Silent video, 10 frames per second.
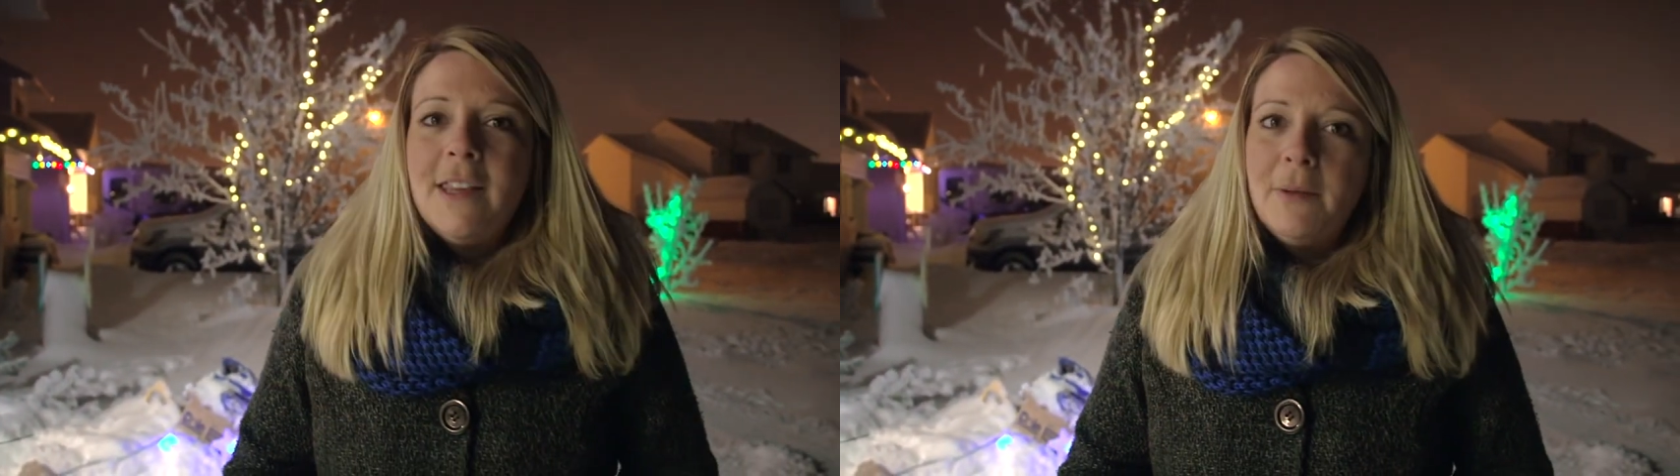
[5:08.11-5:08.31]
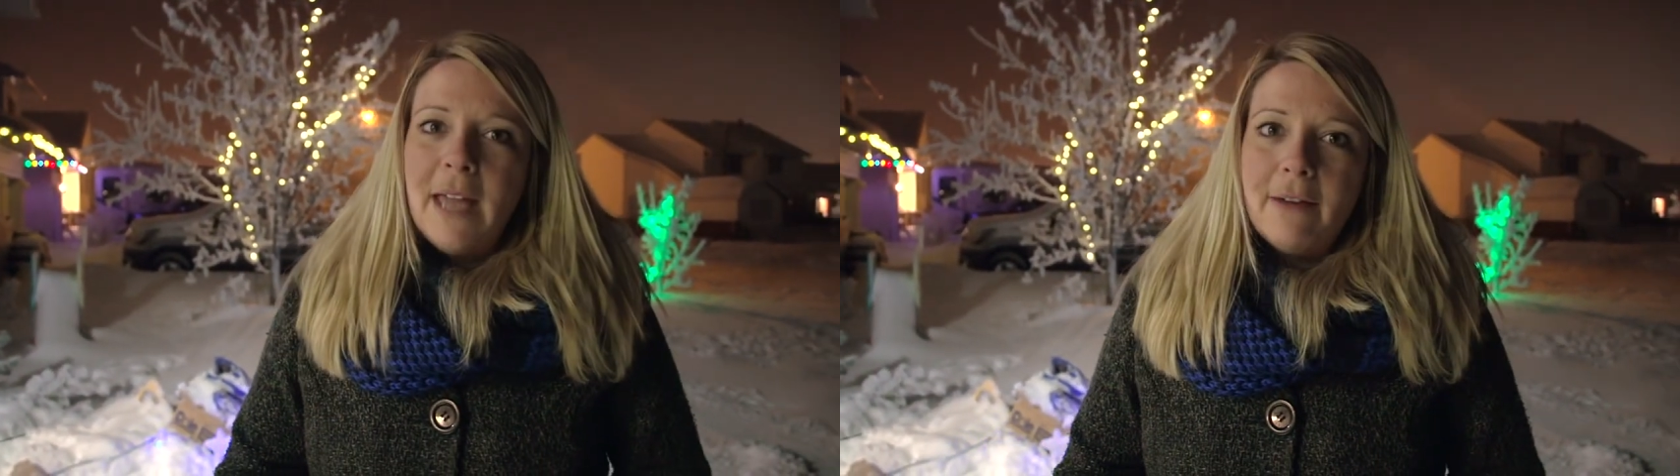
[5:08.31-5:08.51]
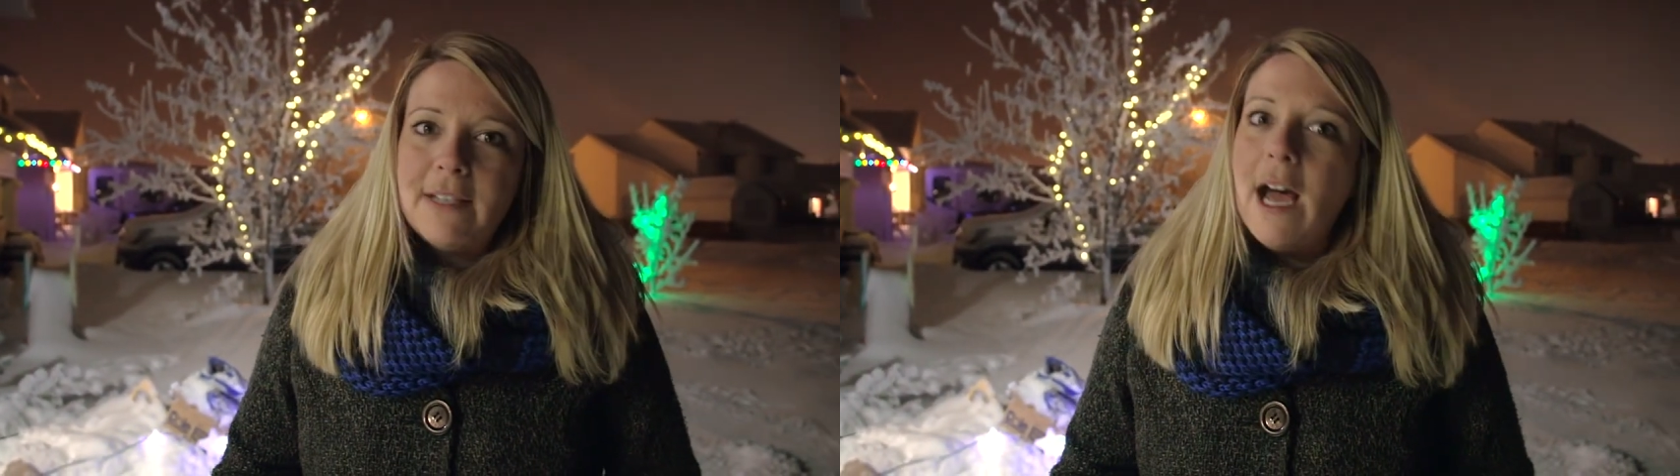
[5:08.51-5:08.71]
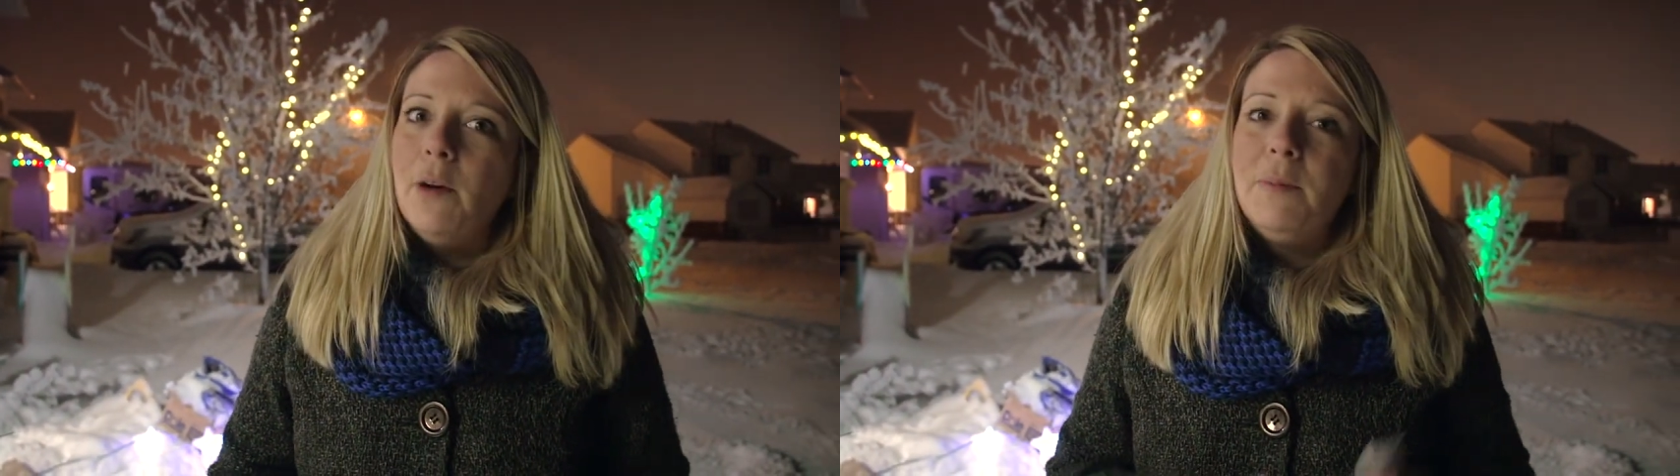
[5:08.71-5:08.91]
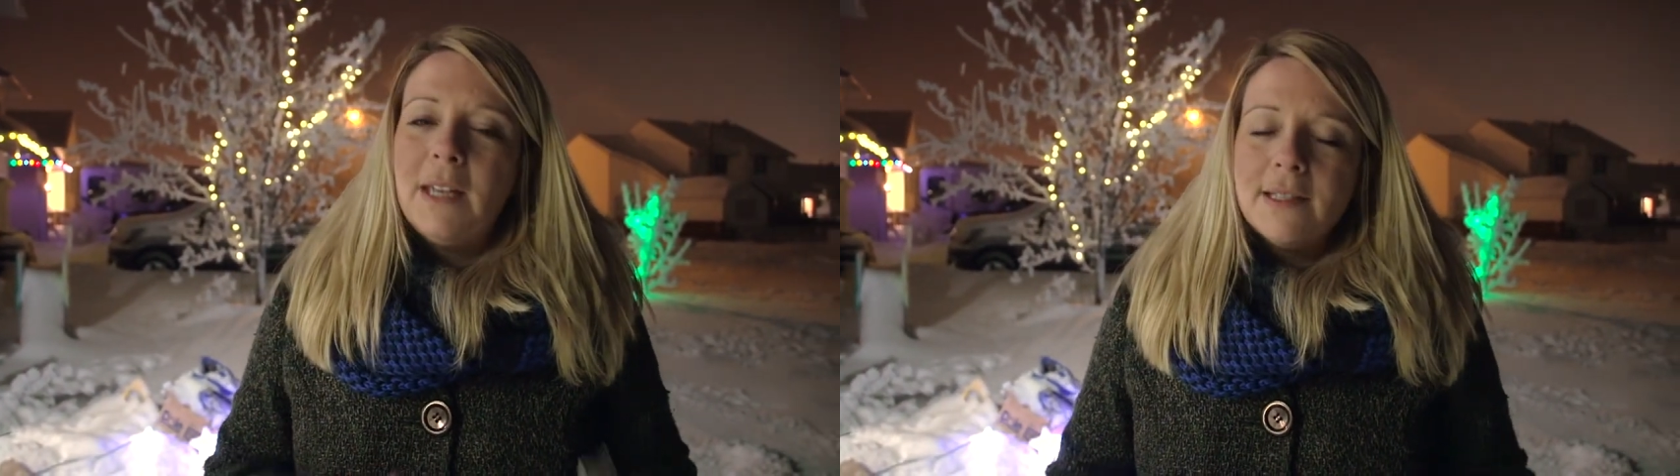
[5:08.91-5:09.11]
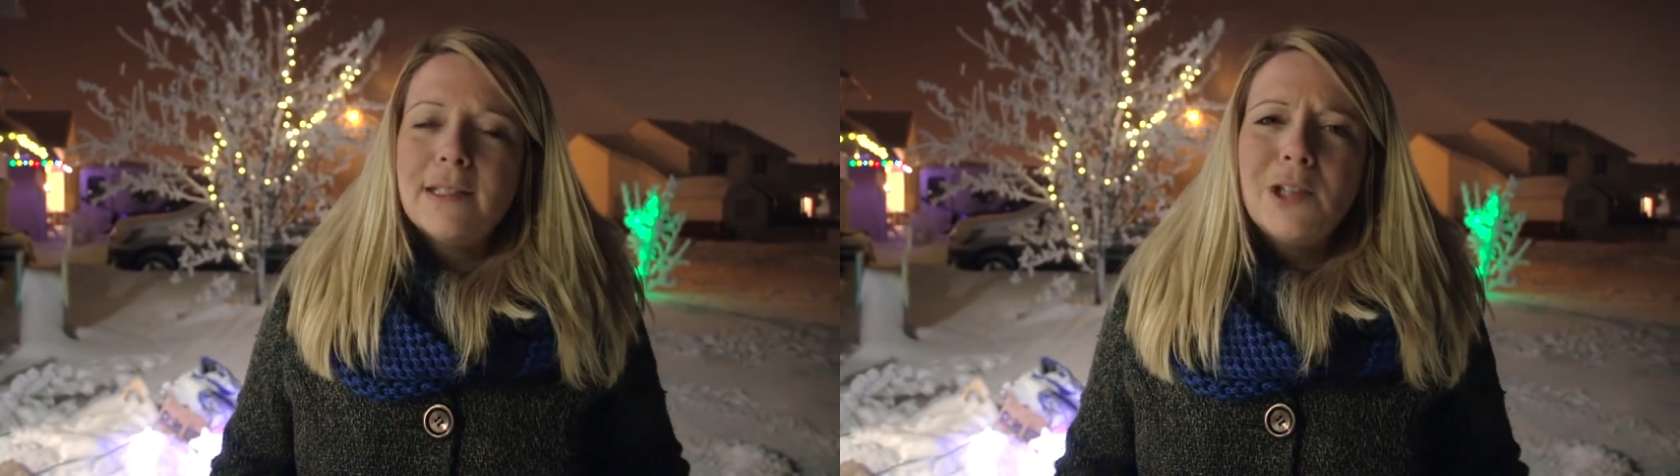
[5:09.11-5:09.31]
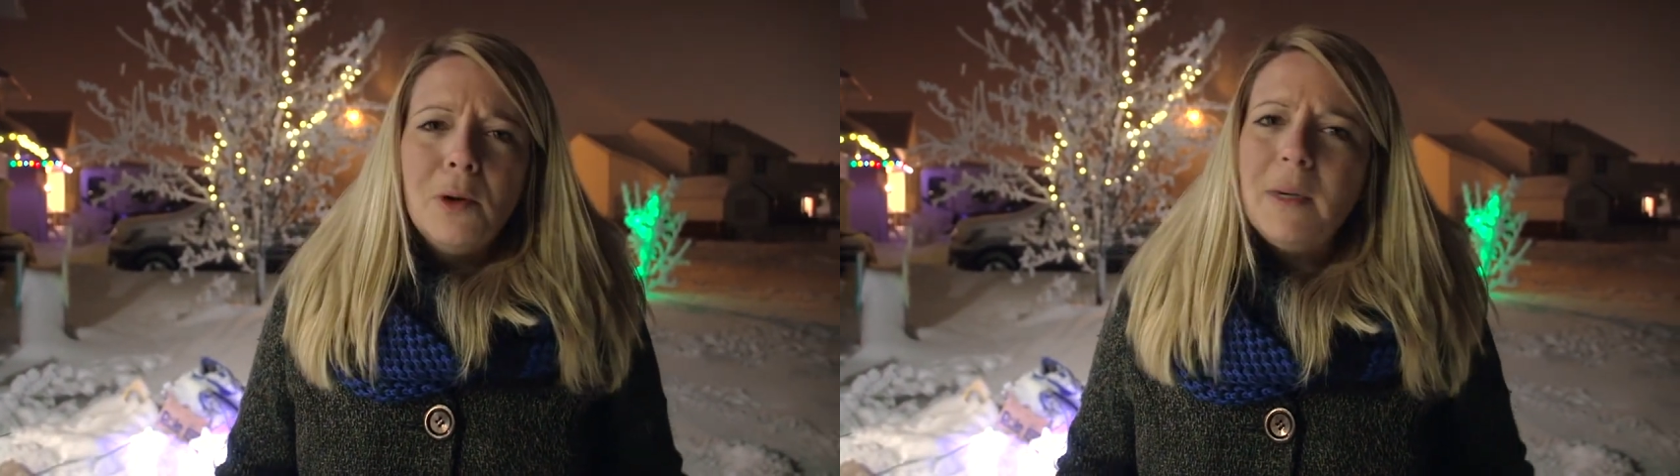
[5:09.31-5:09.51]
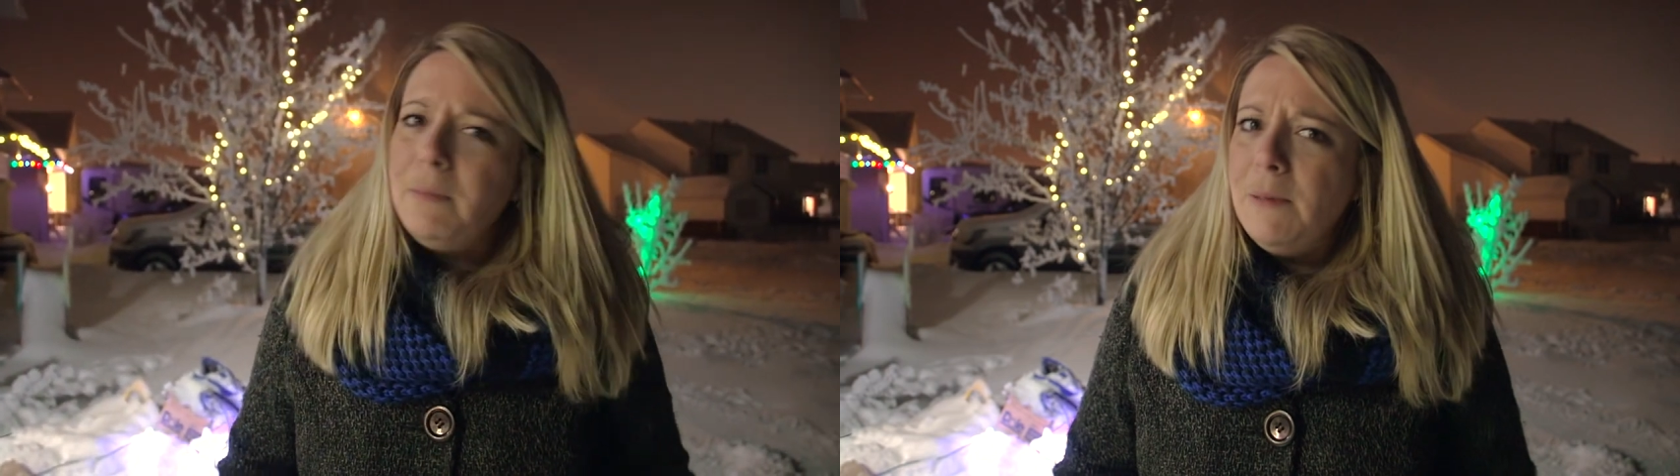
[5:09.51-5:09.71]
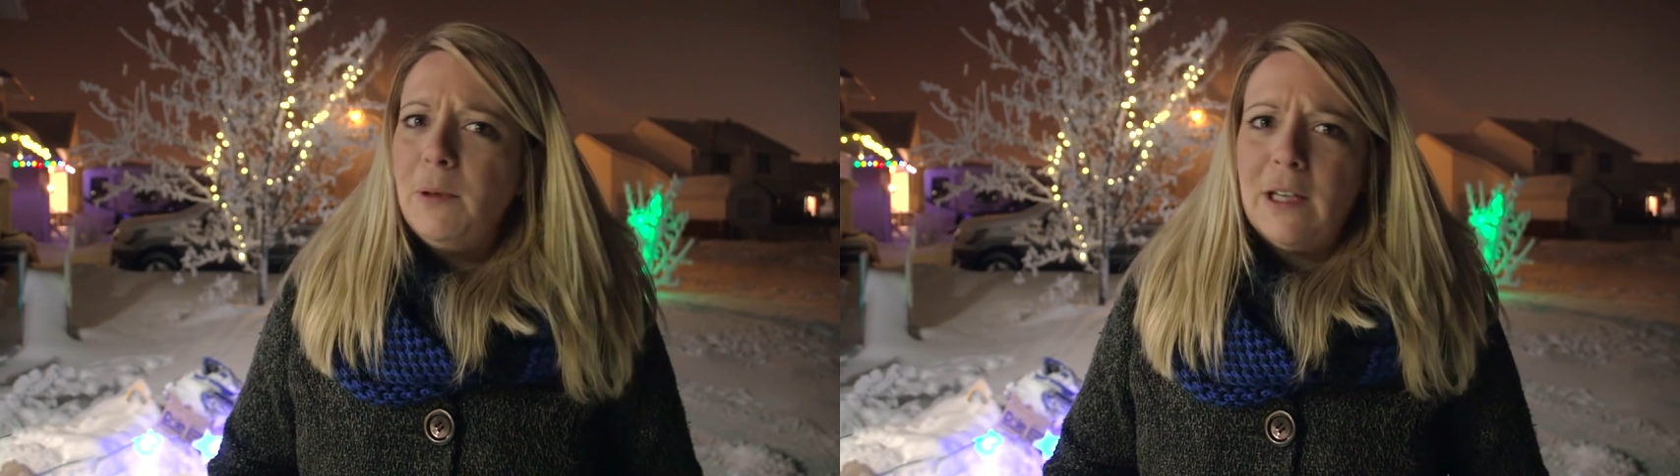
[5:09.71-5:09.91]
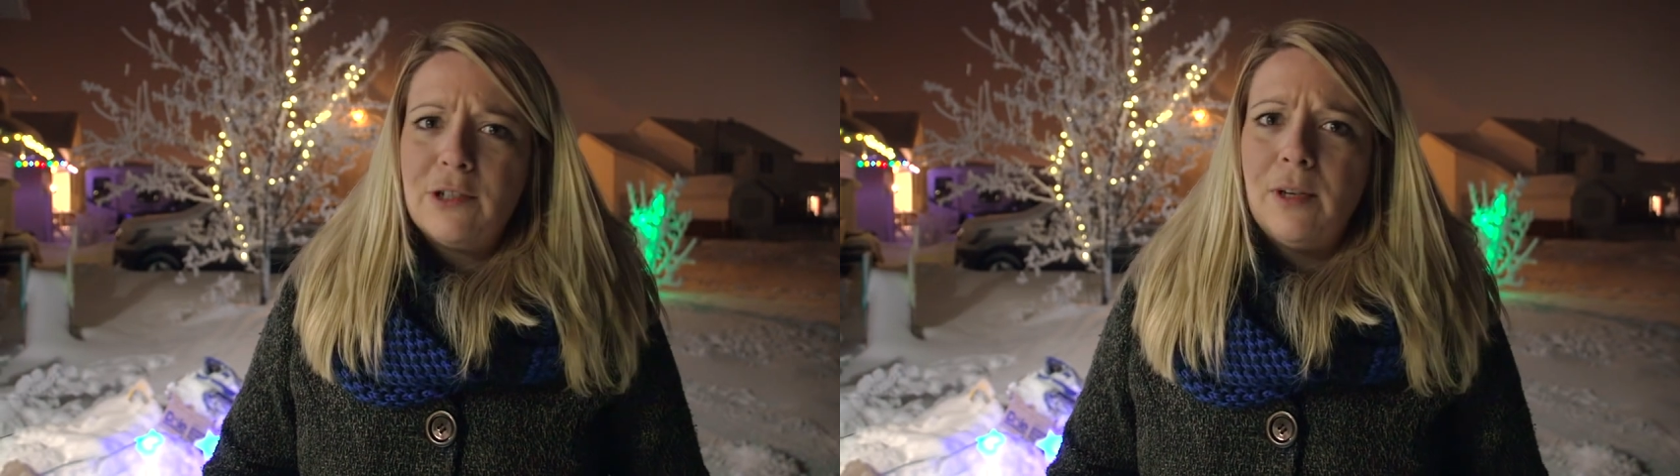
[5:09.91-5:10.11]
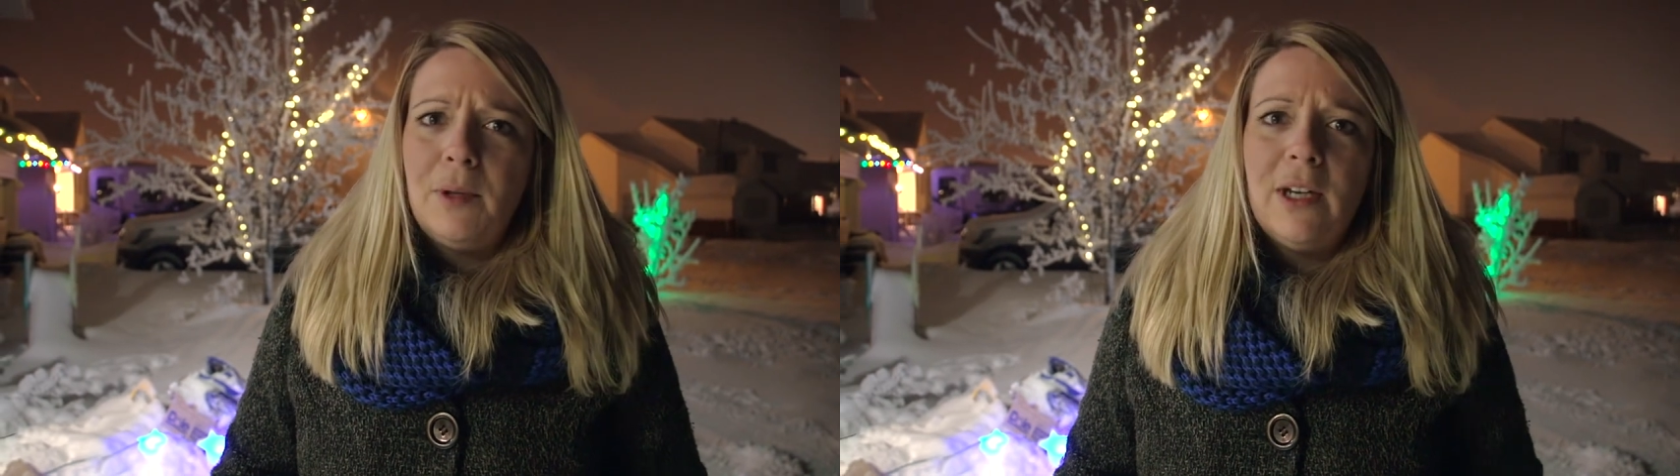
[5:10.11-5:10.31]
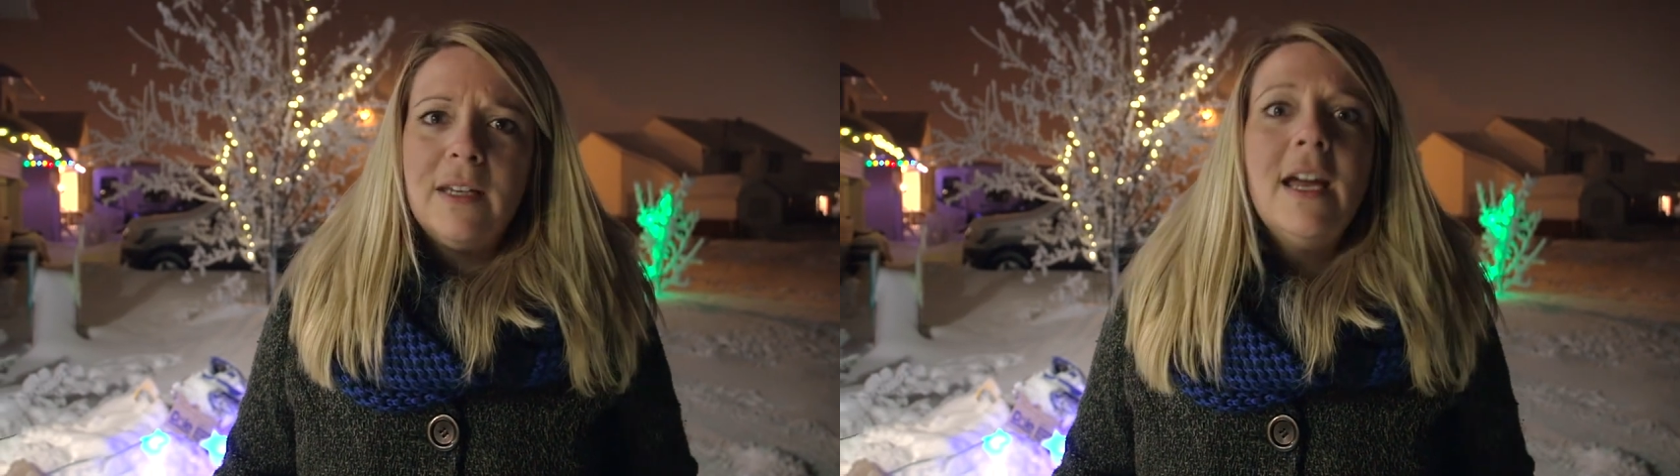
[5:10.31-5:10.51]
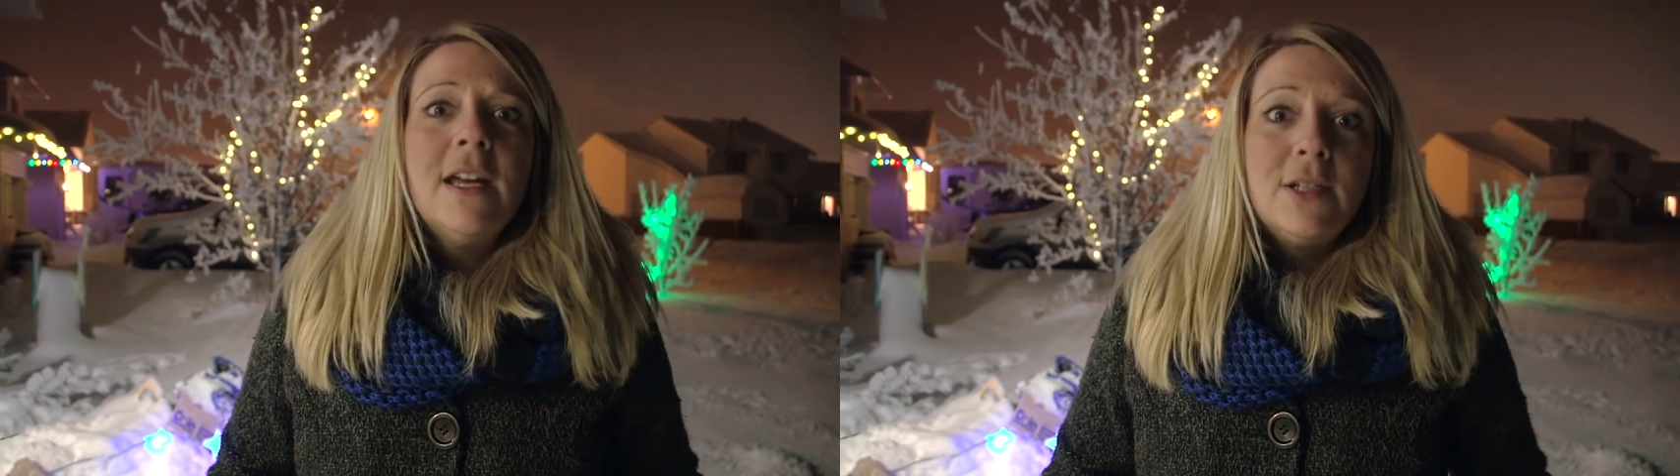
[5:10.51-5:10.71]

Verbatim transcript: that we have to help because so many people contributed